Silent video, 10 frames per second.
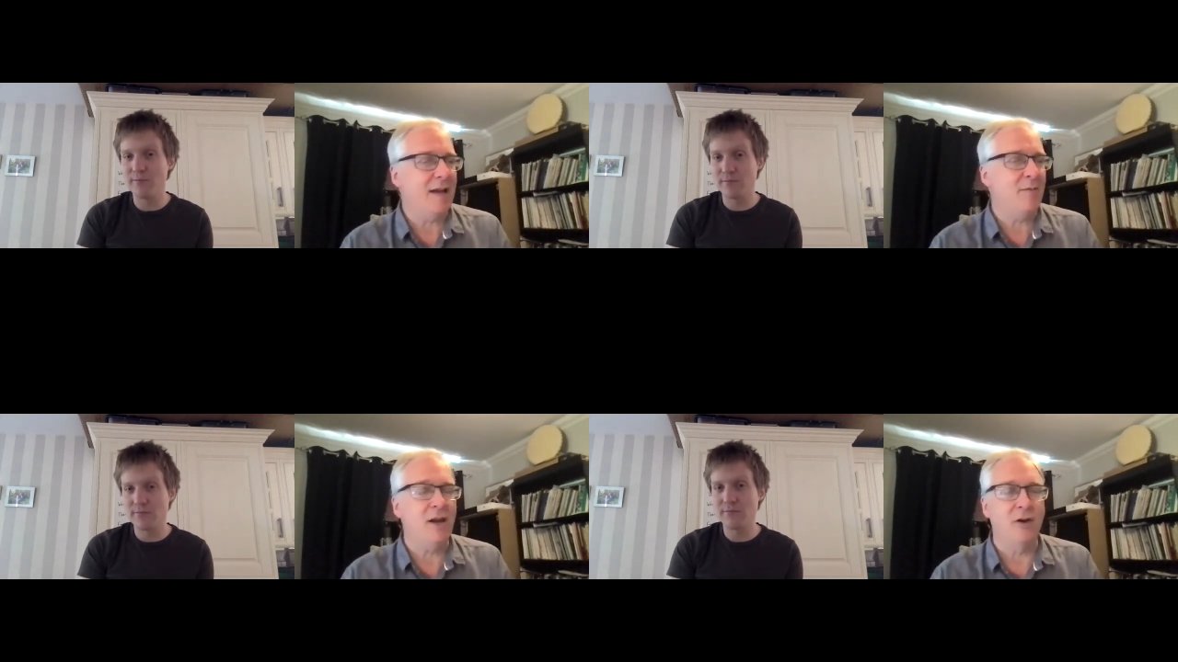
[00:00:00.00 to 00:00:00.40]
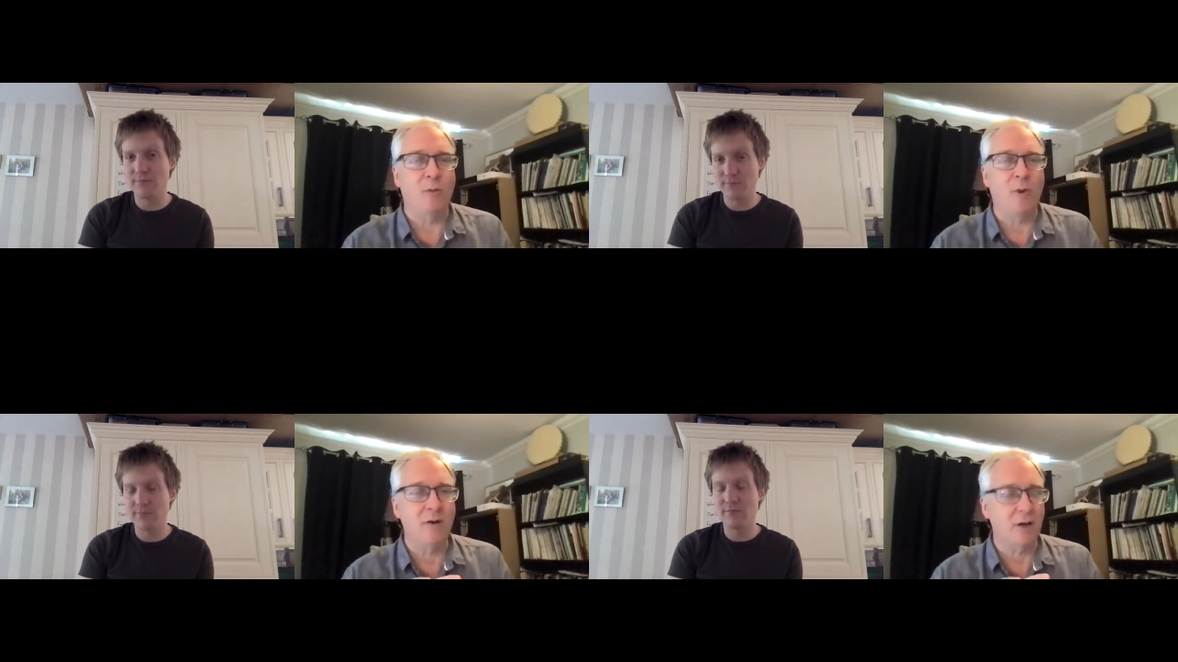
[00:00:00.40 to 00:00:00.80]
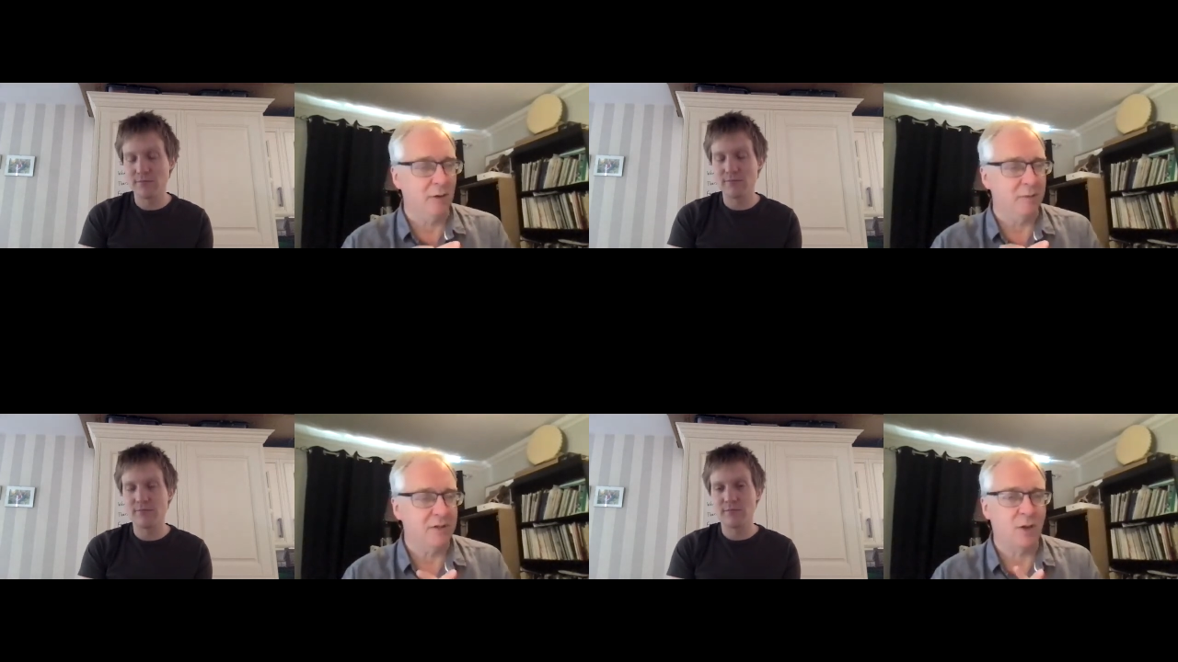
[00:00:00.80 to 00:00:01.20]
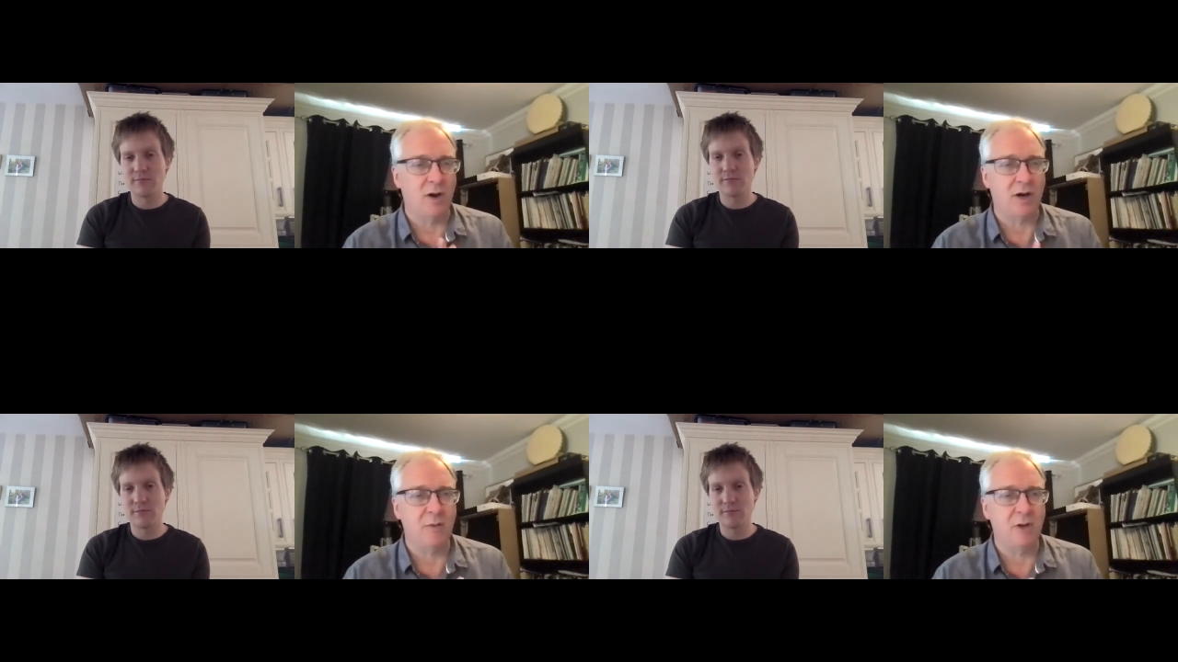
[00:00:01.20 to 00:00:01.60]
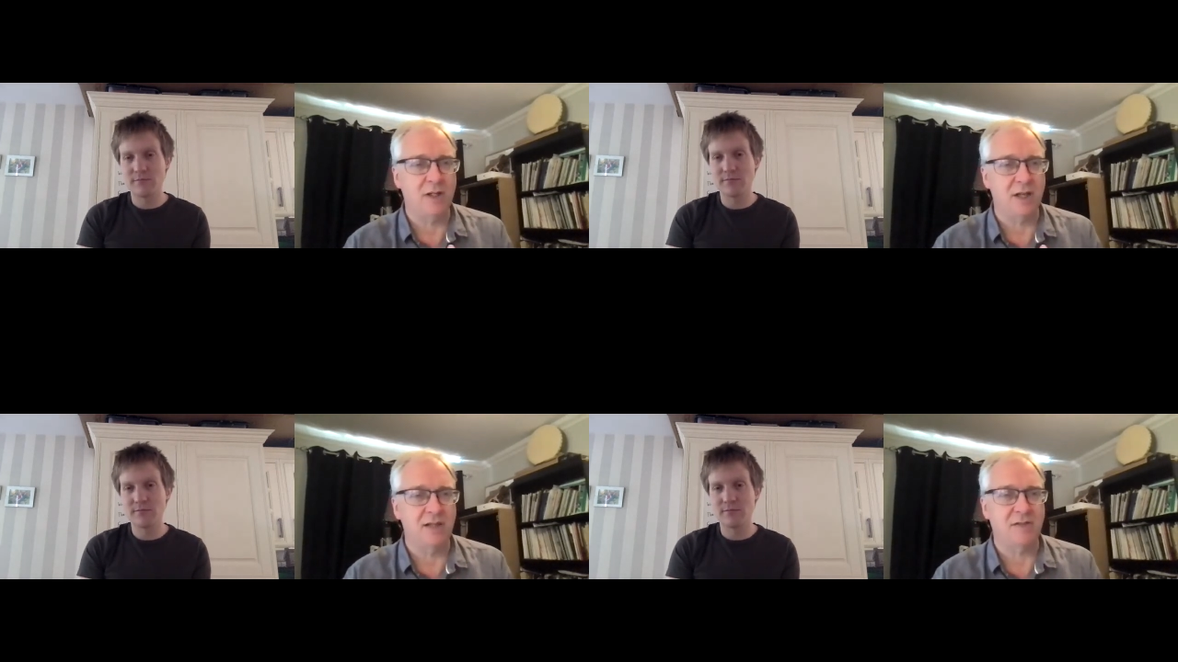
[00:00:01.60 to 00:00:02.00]
Speaker 1: anyway look welcome to Choir
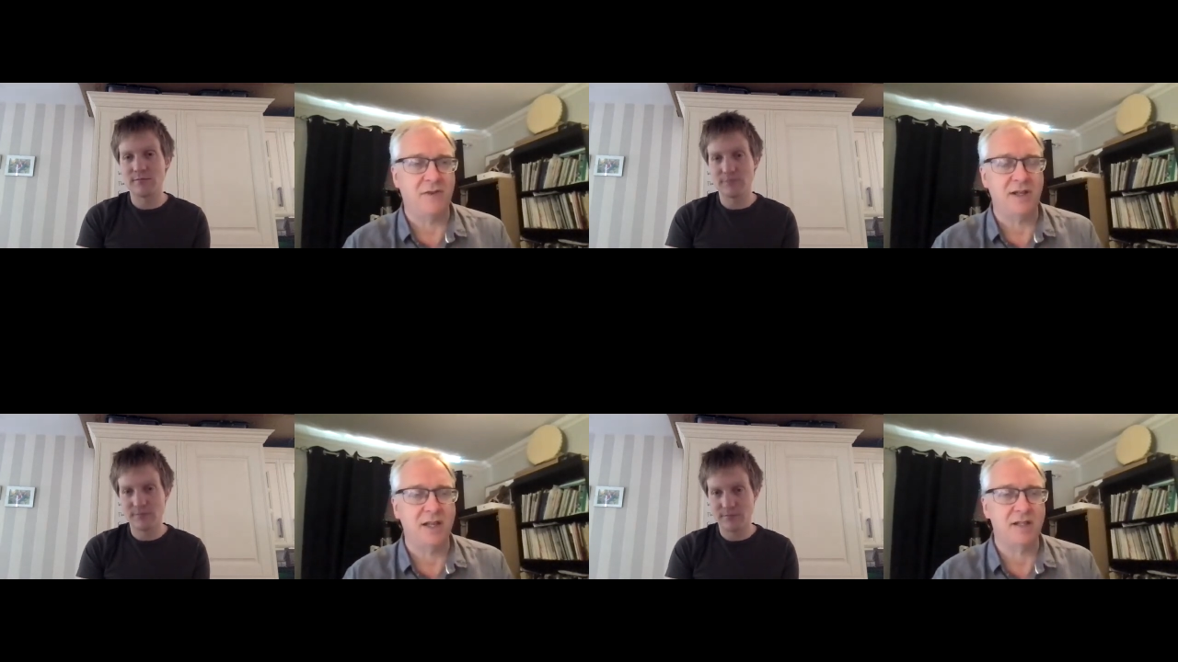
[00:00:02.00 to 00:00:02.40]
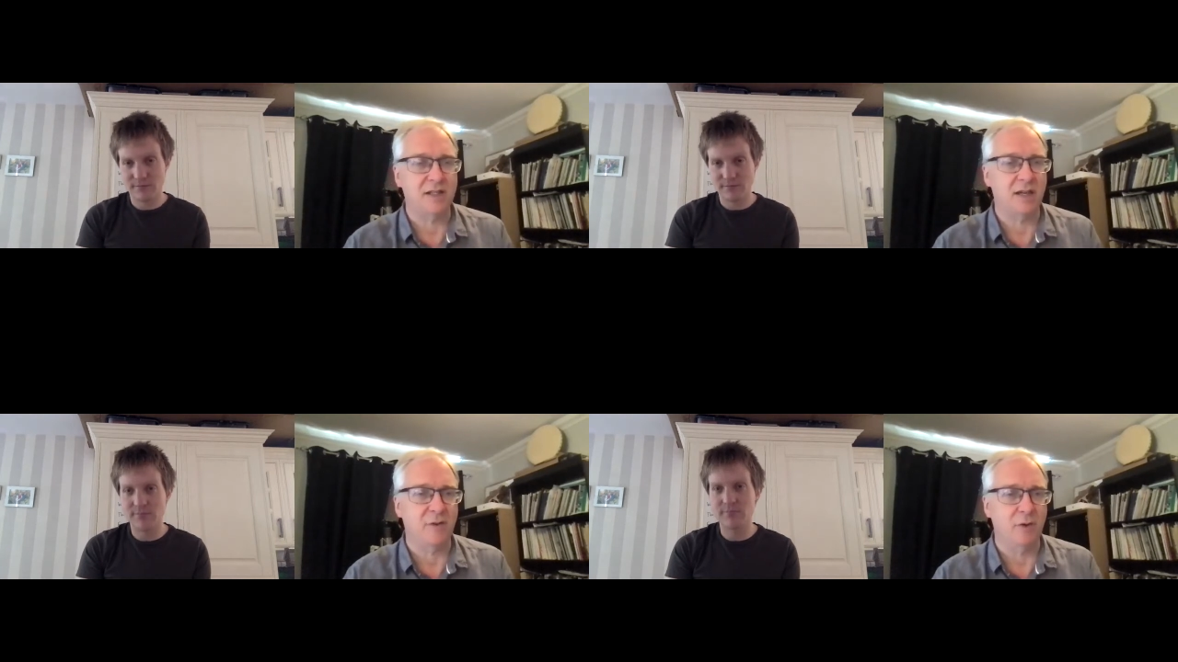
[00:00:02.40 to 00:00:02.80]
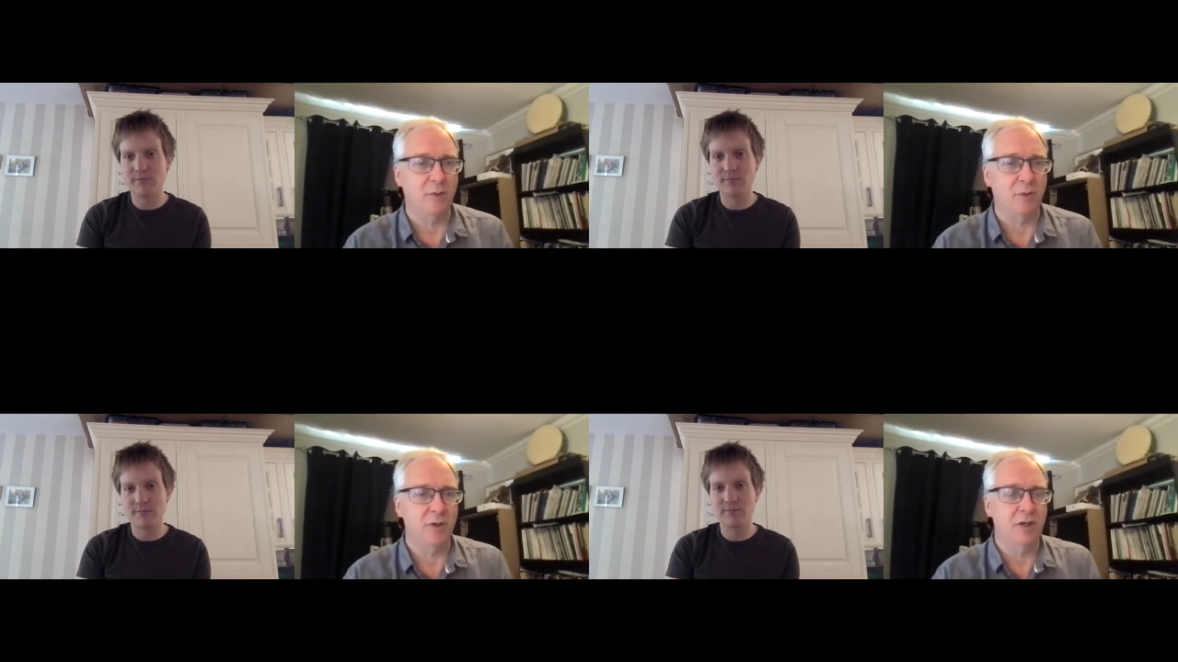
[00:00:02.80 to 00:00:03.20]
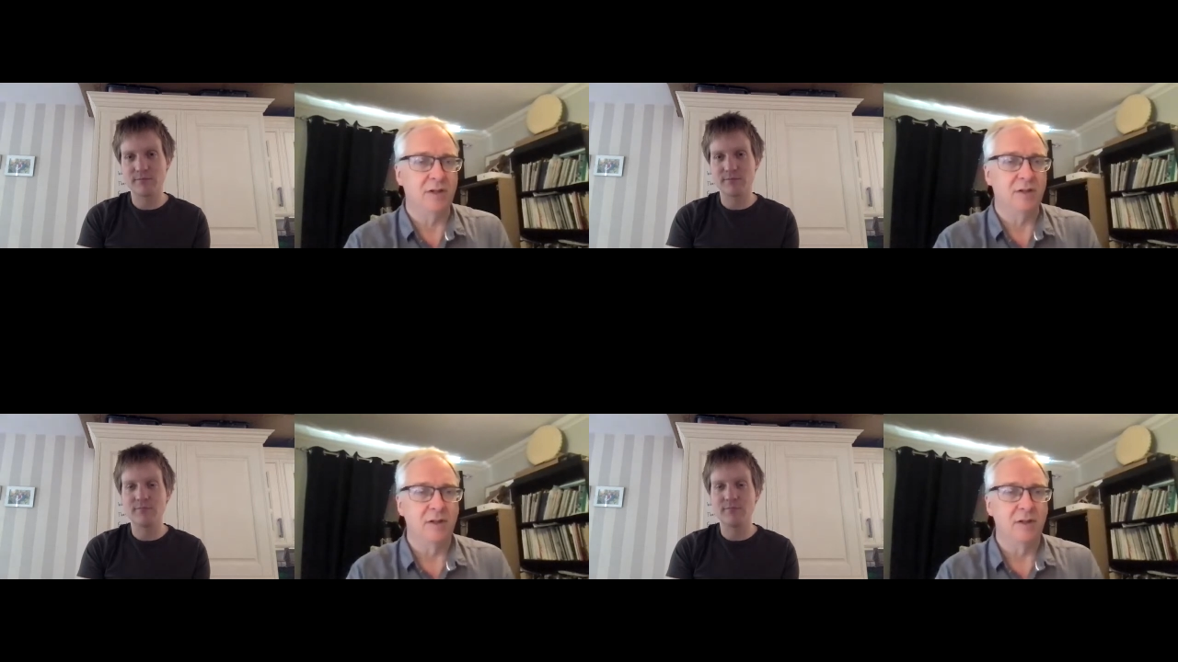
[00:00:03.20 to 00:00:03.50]
Community it's fantastic to have you on board